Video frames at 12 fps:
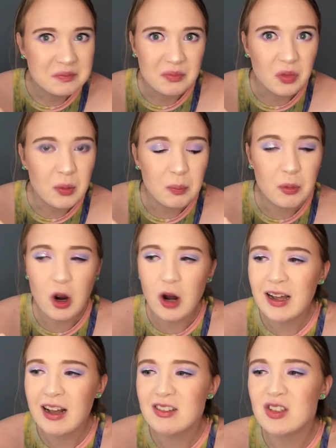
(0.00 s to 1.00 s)
lip
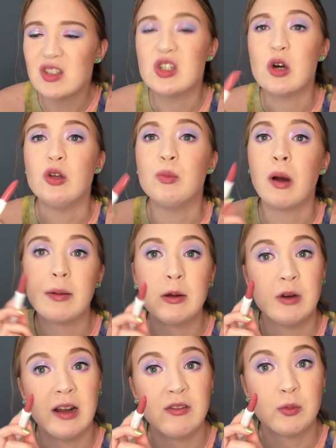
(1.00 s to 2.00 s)
products, so you probably
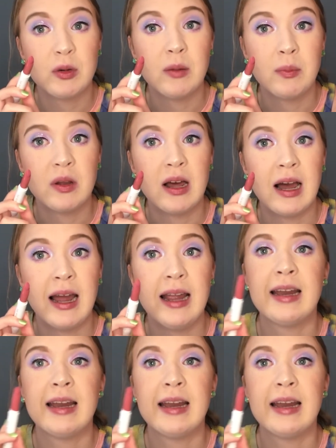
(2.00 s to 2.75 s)
would have to reapply.